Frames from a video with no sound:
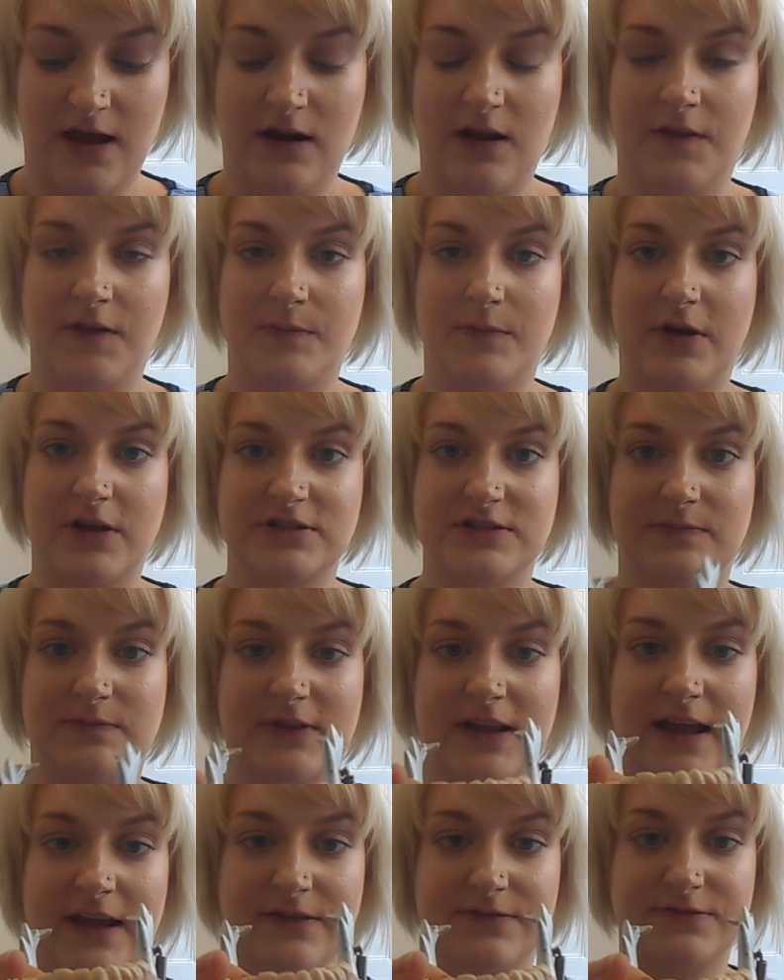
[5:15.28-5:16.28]
and on the
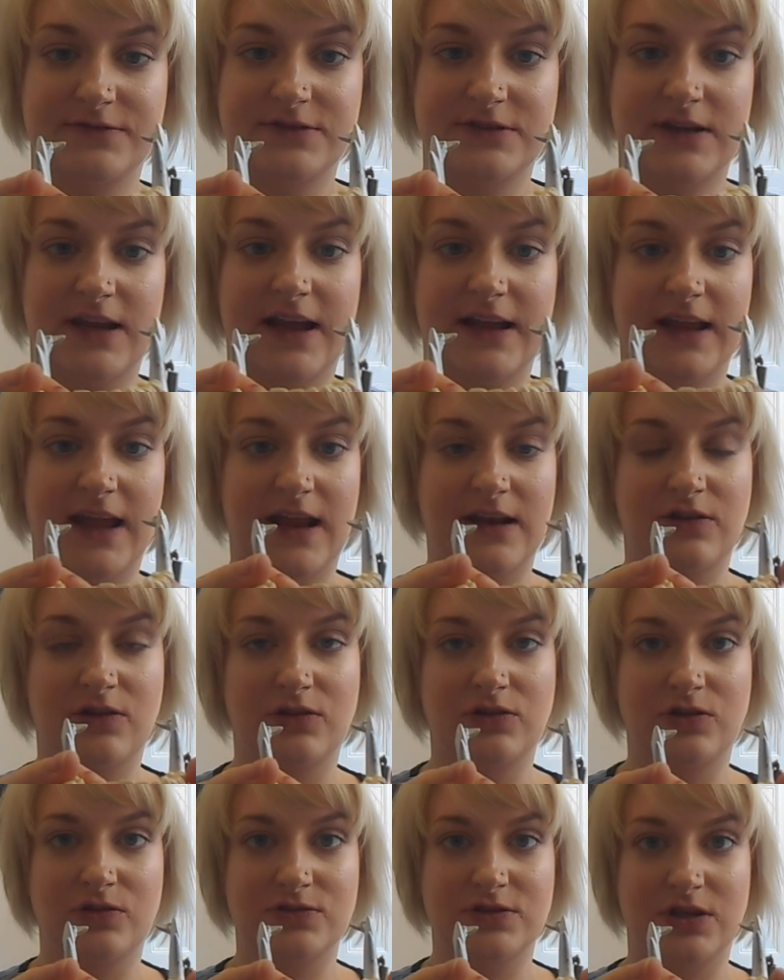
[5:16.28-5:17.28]
bottom left again
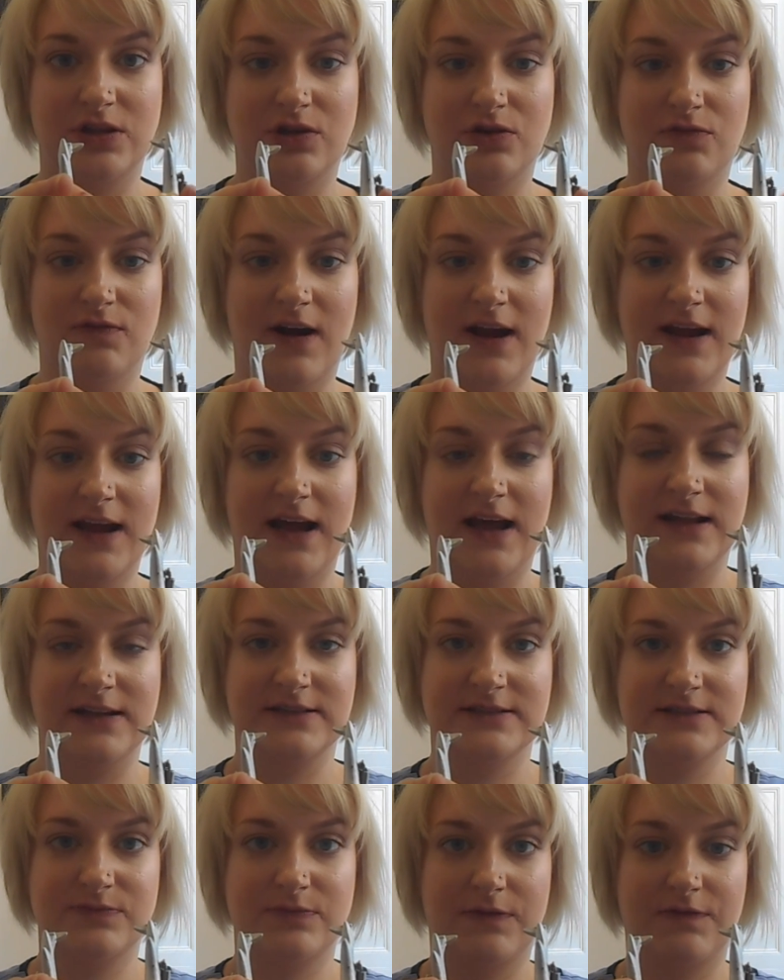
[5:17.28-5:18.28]
you're using your right
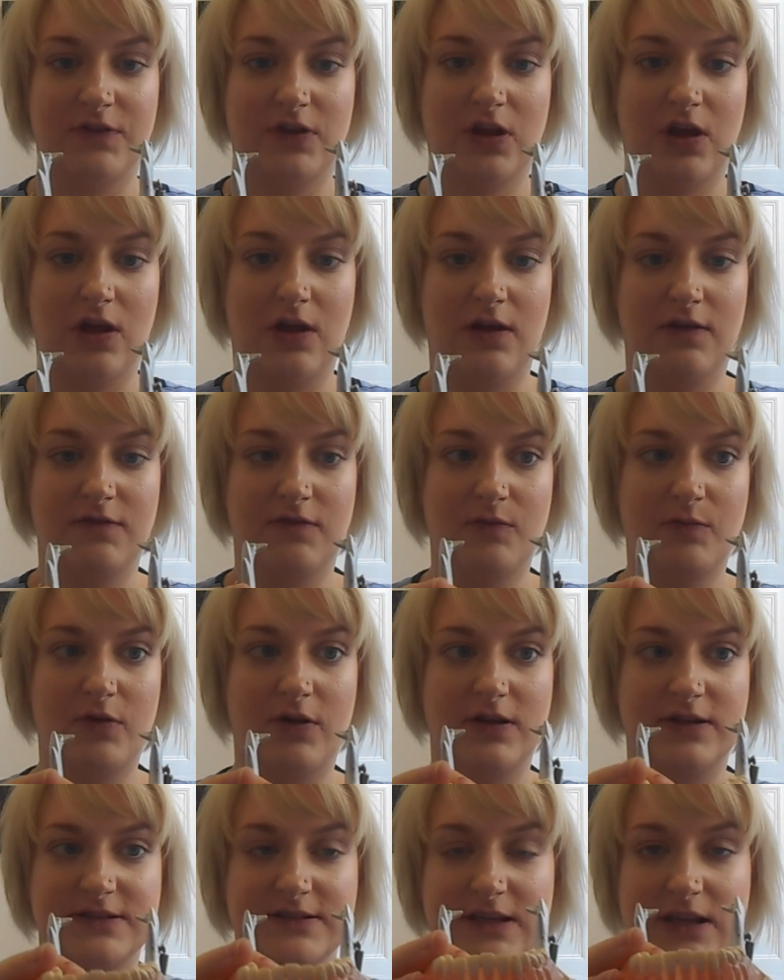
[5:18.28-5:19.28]
hand with the curve
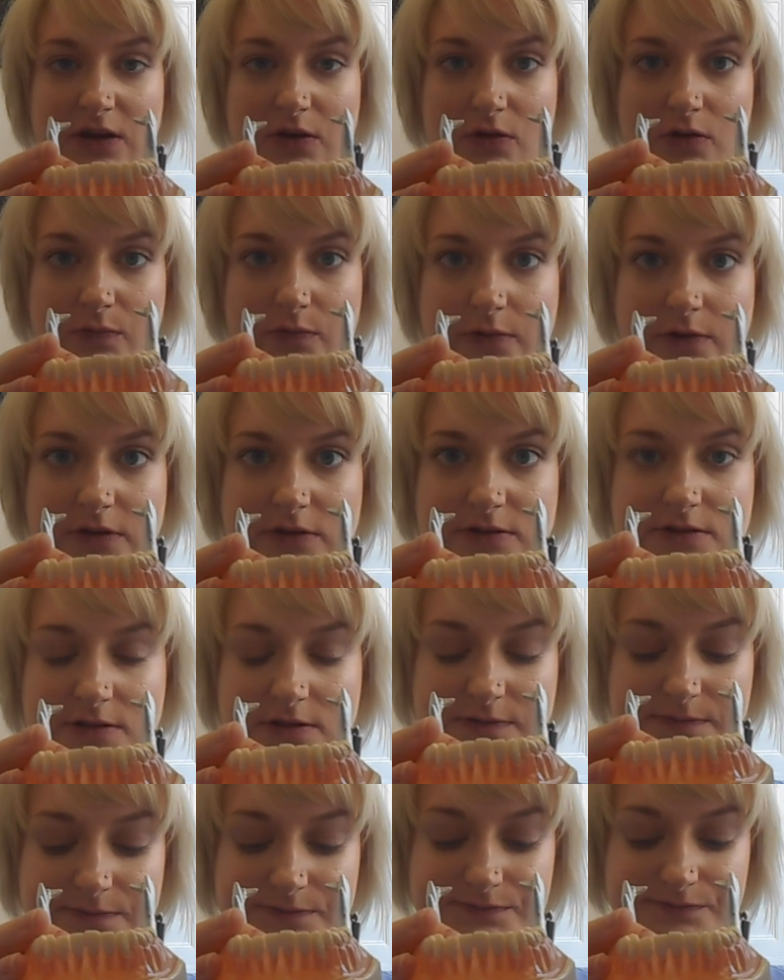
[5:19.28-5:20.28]
pointing
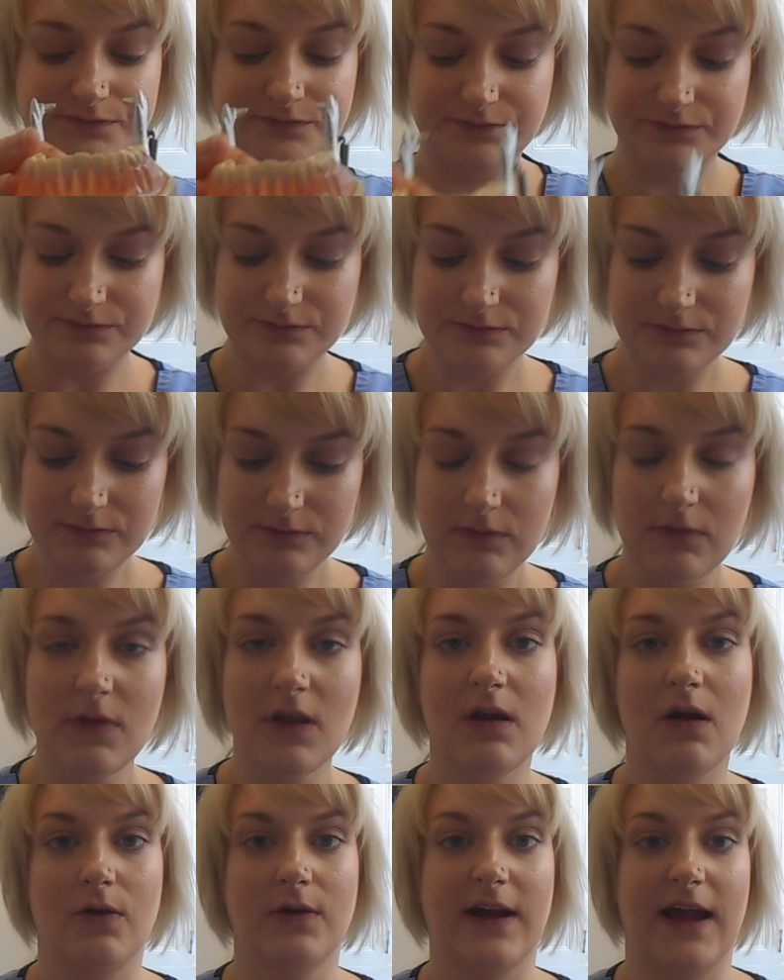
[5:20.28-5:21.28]
upwards.
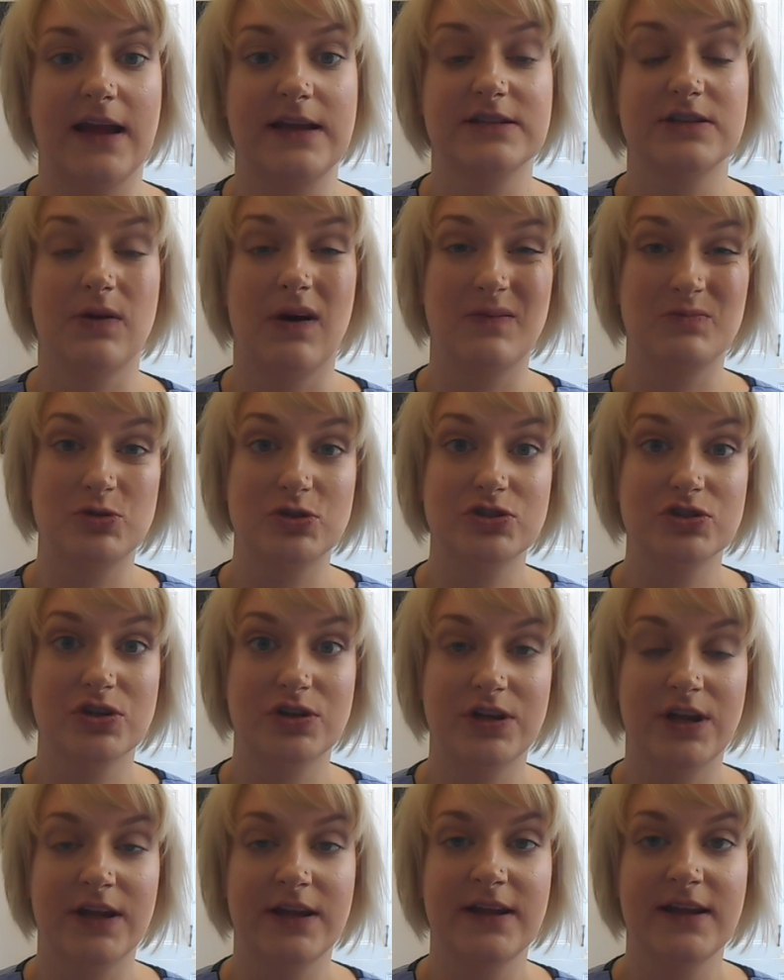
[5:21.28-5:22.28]
Okay, so I'm just
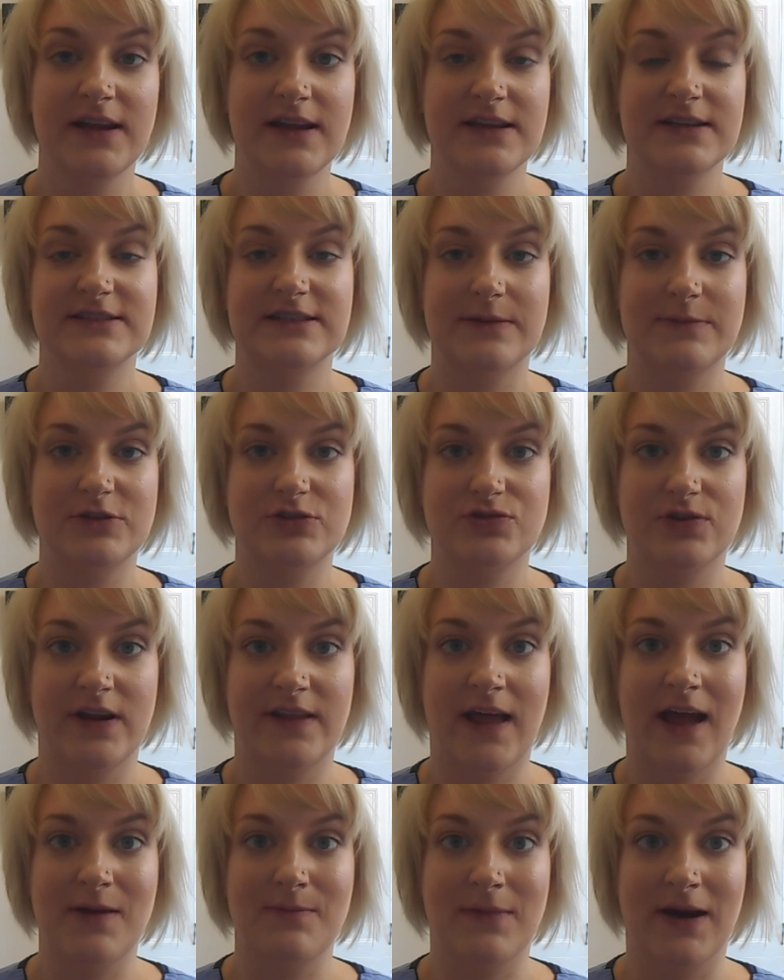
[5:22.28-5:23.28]
going to
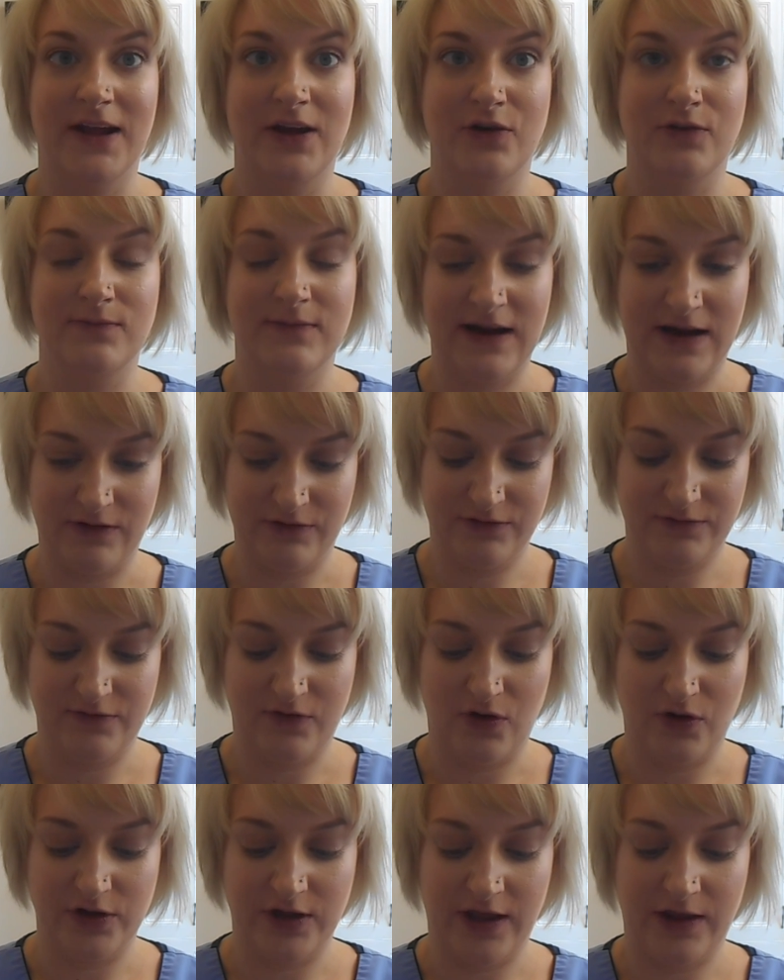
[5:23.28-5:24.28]
demonstrate that in my own mouth
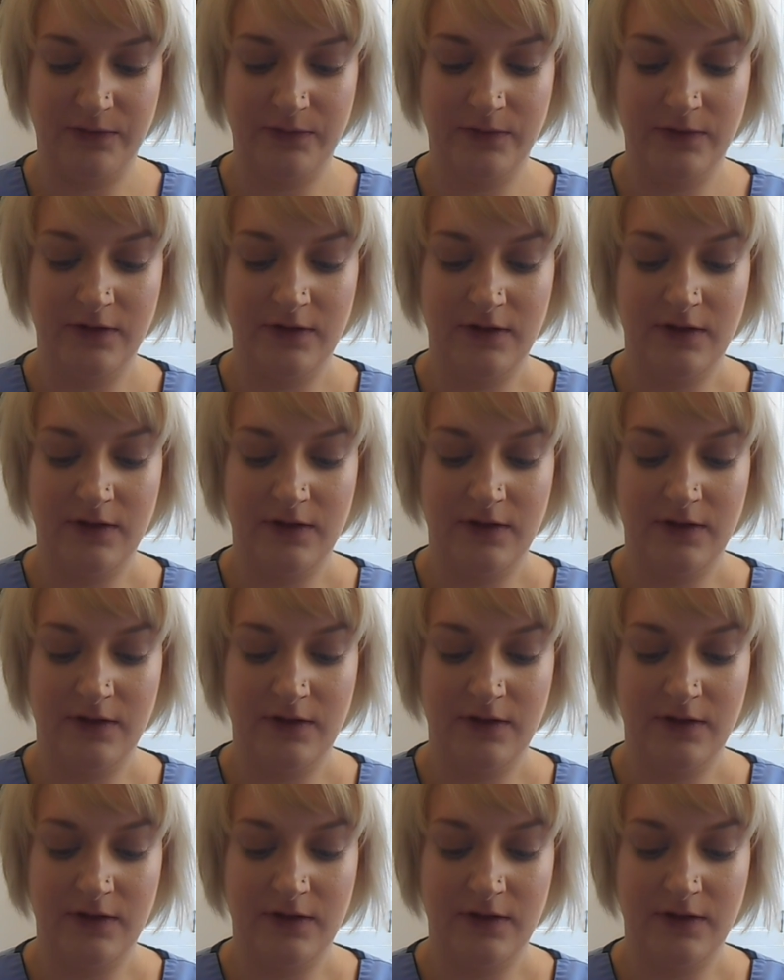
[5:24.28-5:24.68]
for you.